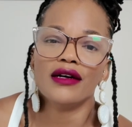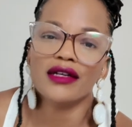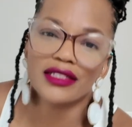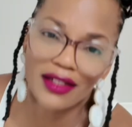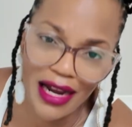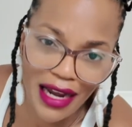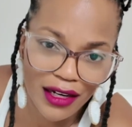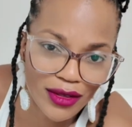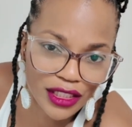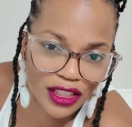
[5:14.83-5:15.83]
So I got a
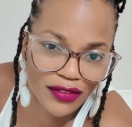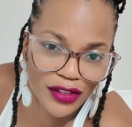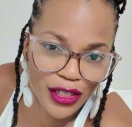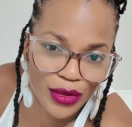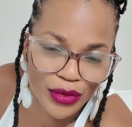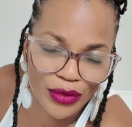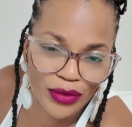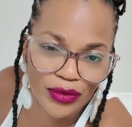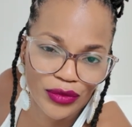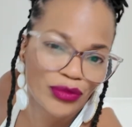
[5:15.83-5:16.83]
question for you.
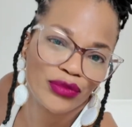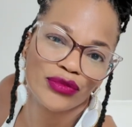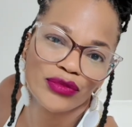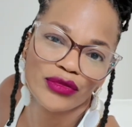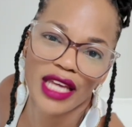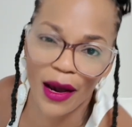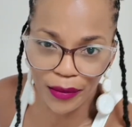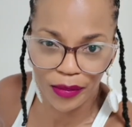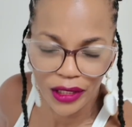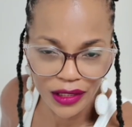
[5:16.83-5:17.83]
Yep.
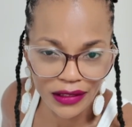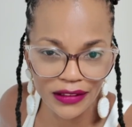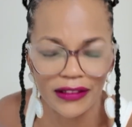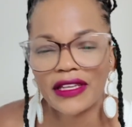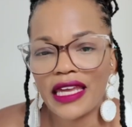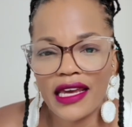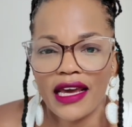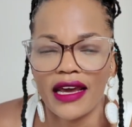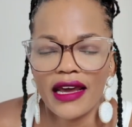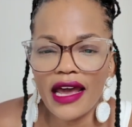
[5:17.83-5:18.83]

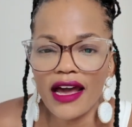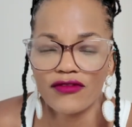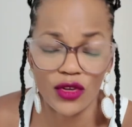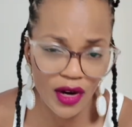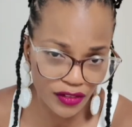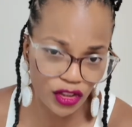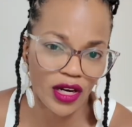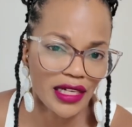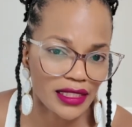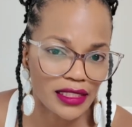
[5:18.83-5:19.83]
Have you ever
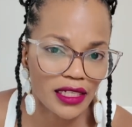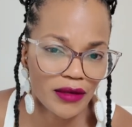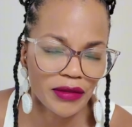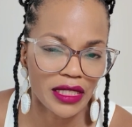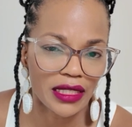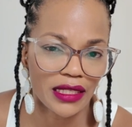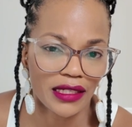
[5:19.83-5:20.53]
tried this company?